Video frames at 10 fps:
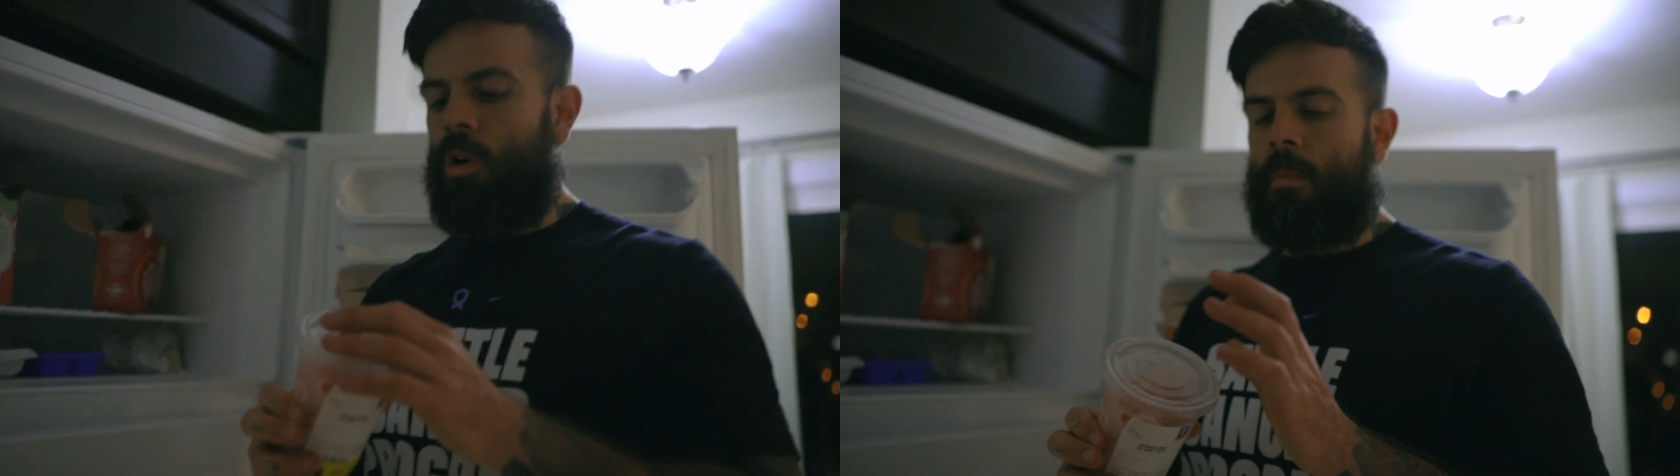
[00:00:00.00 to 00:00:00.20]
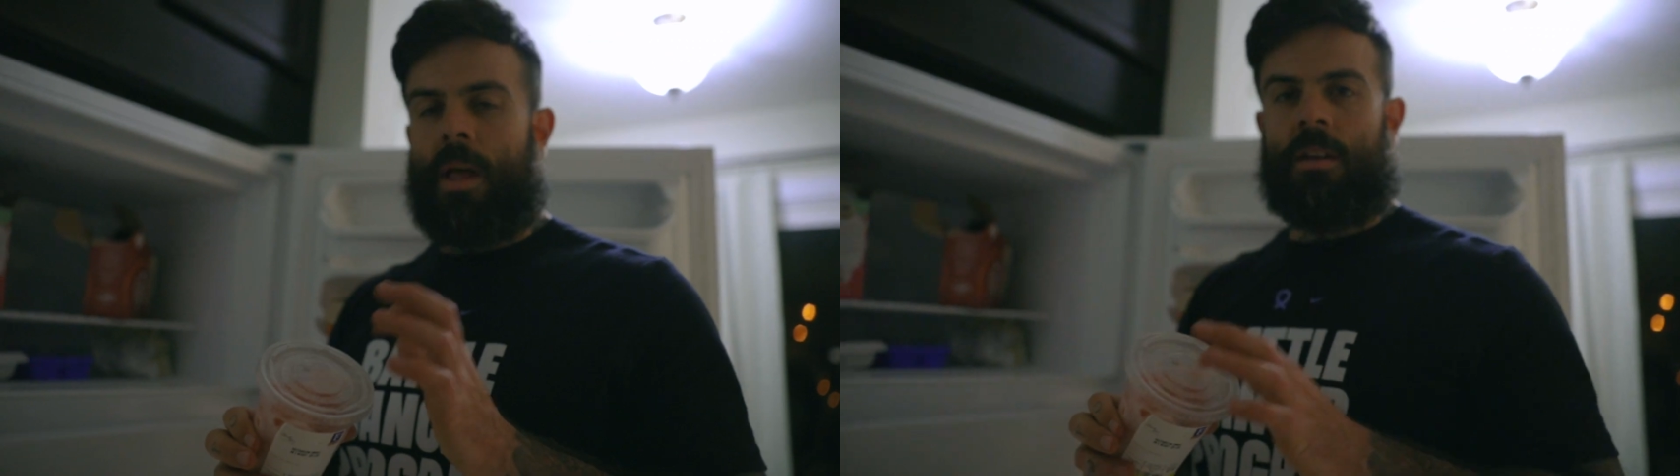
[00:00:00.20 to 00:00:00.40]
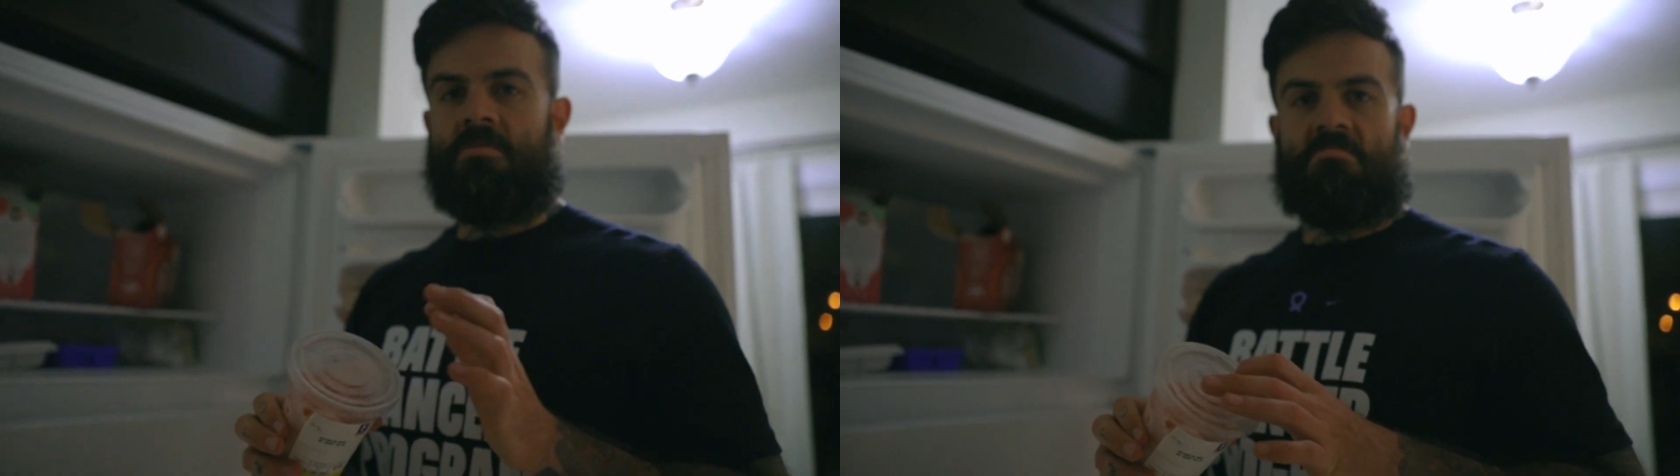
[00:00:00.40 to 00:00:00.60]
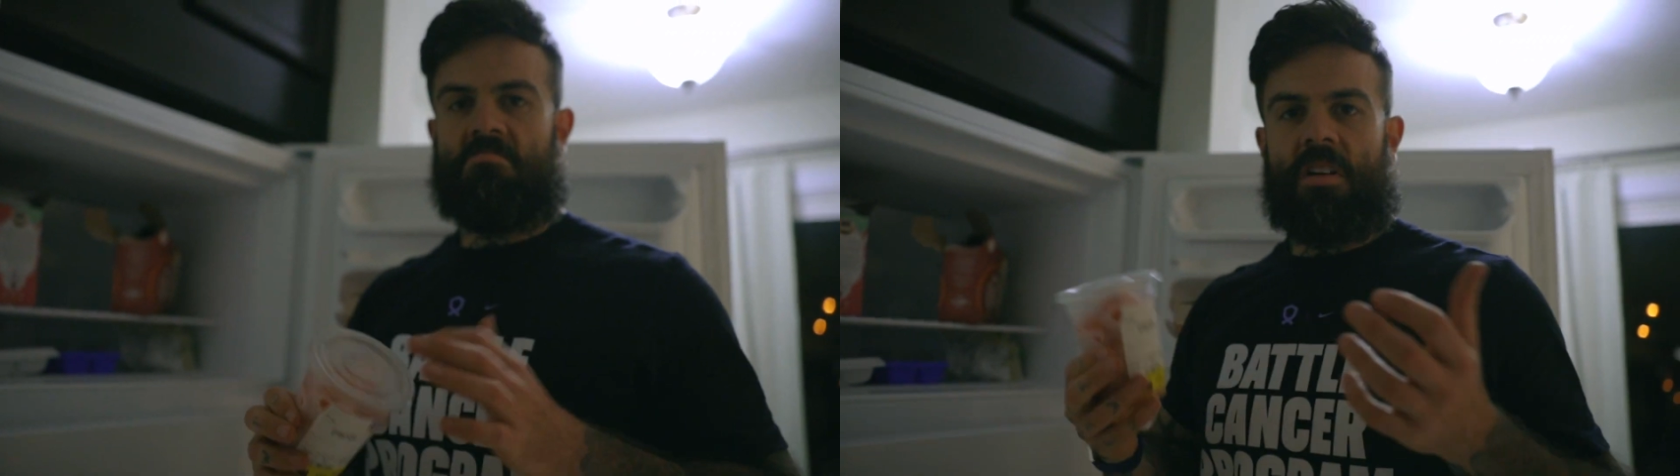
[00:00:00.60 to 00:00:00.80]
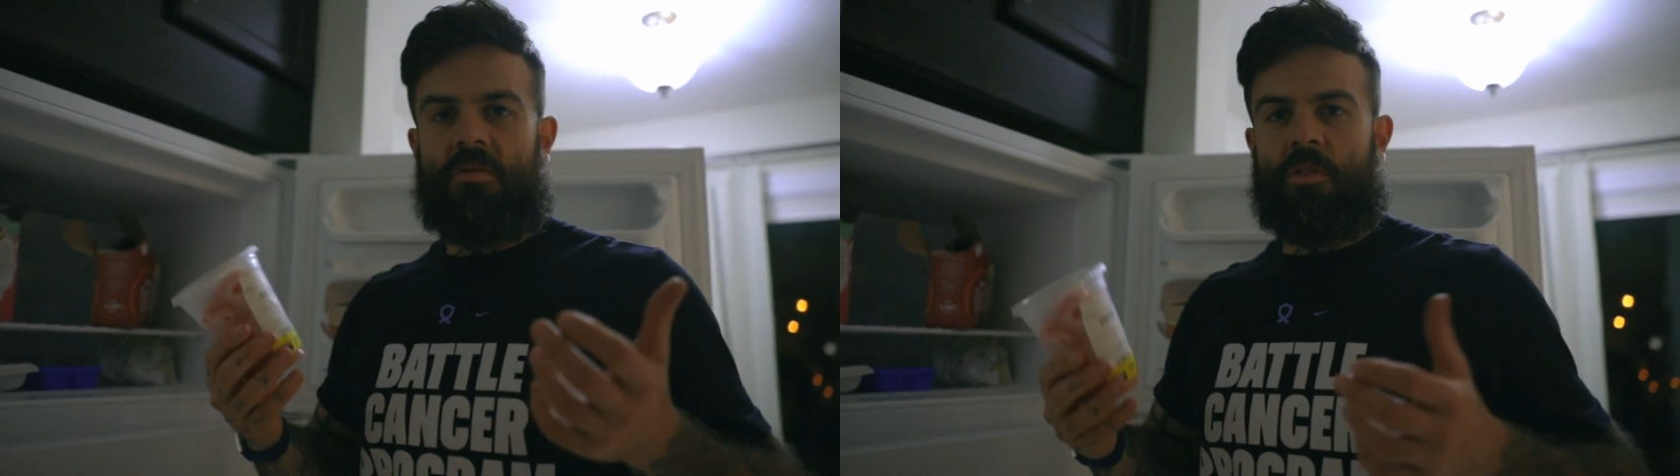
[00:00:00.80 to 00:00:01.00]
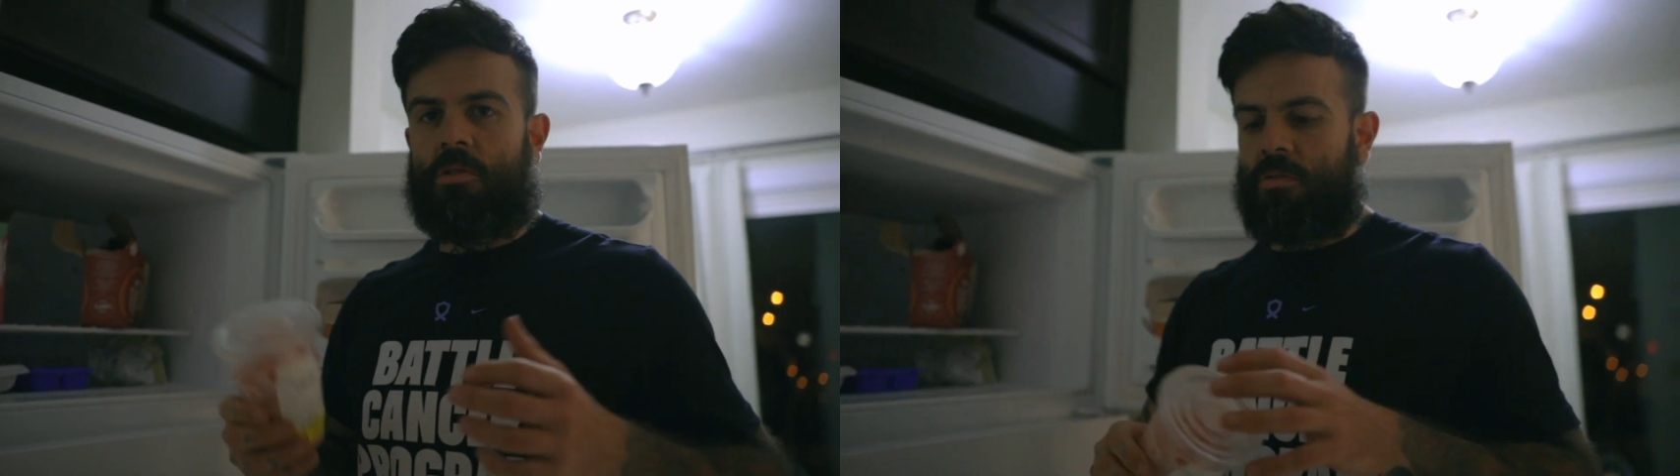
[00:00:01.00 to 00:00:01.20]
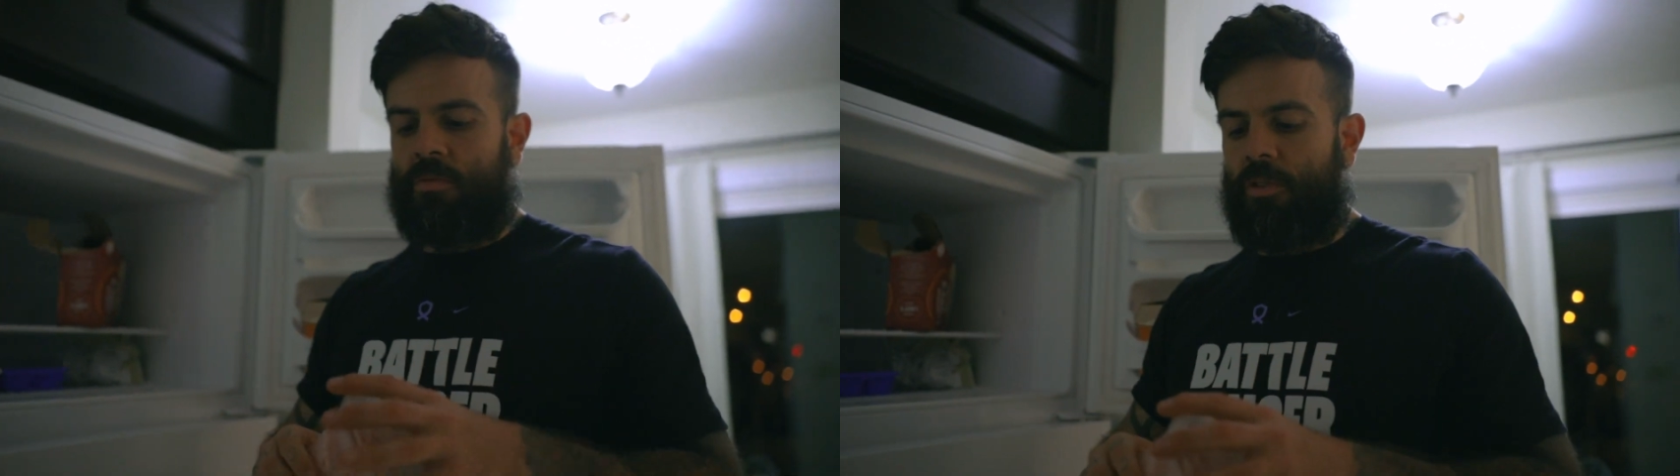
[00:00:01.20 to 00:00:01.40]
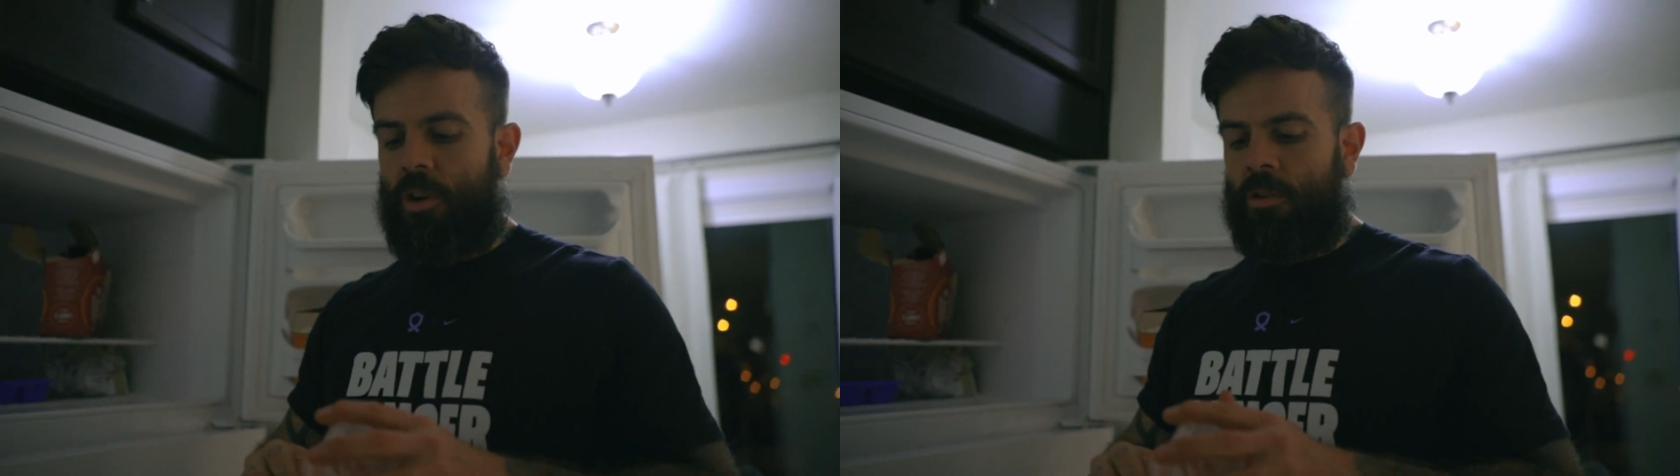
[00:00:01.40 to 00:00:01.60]
watermelon and frozen
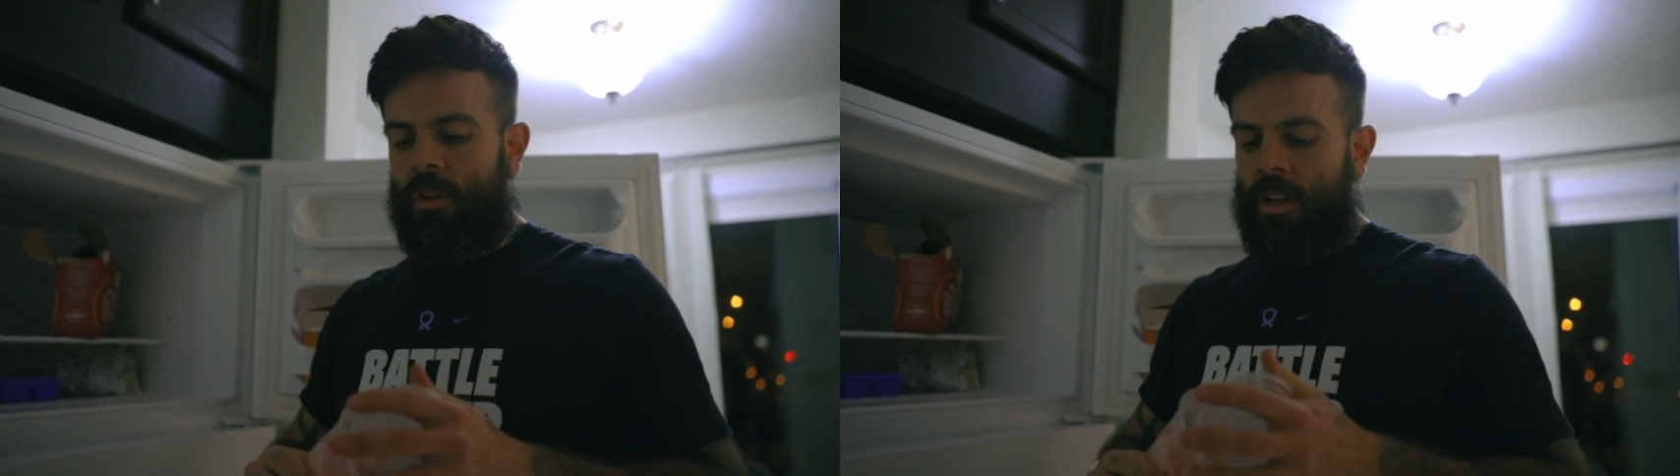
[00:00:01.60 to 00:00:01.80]
fruit.